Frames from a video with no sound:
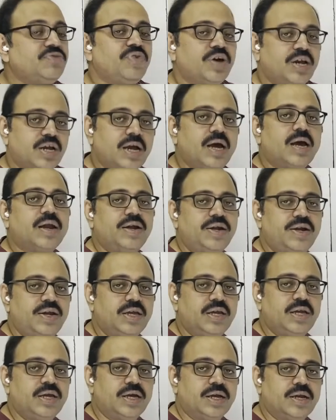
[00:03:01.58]
for current
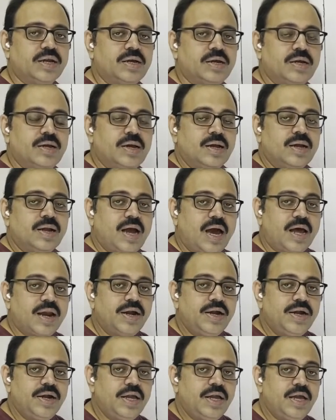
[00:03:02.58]

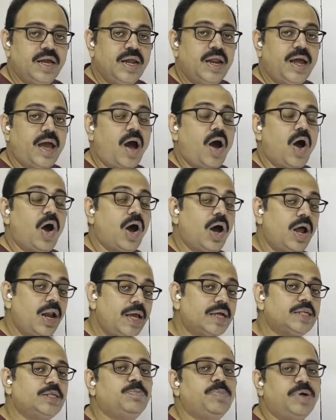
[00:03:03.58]
year all
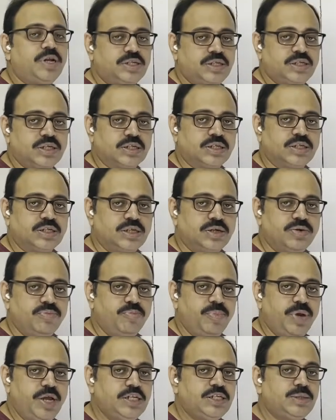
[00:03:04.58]
expenses
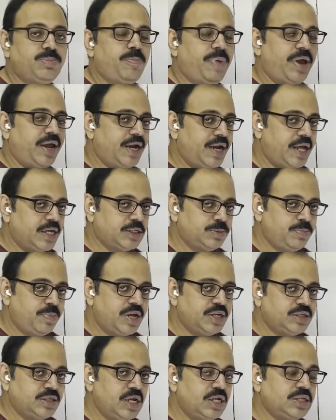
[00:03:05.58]
means paid
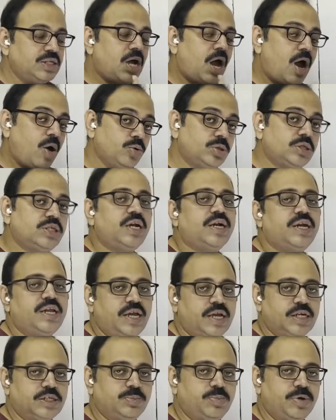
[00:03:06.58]
expenses,
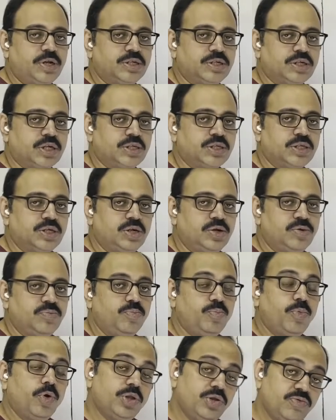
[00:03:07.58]
outstanding expenses,
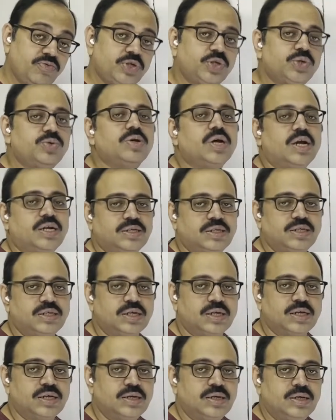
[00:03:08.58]
both we should
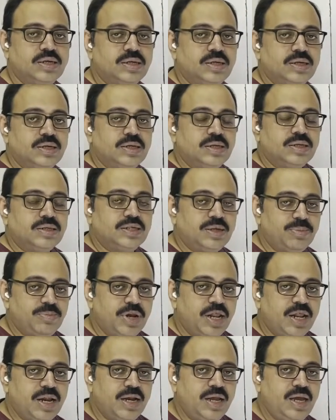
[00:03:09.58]
consider.
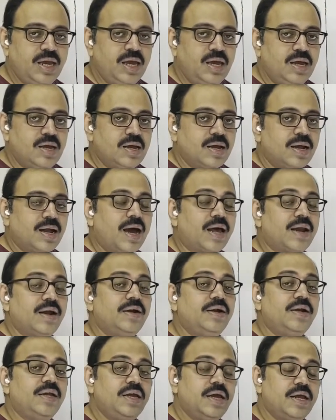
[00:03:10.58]
Similarly,
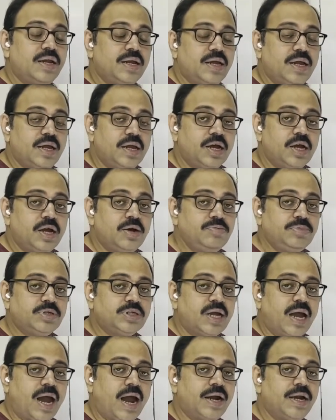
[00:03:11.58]
current year
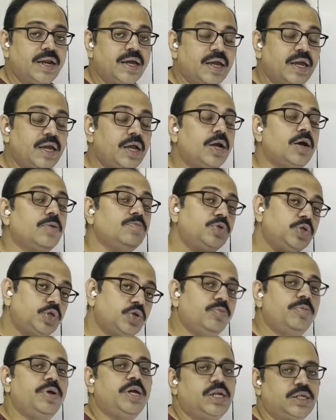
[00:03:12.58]
incomes and incomes
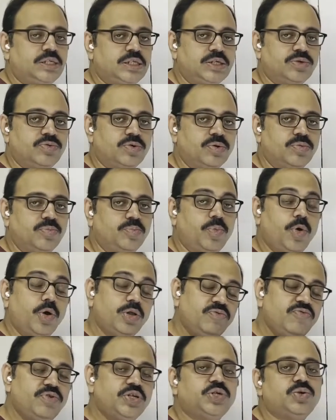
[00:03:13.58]
to be received,
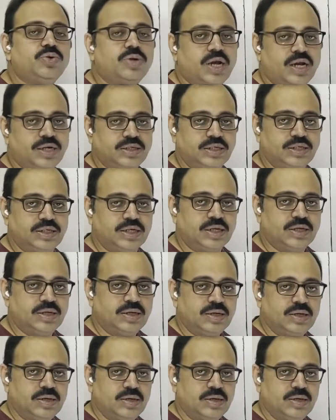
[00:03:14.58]
both we should consider.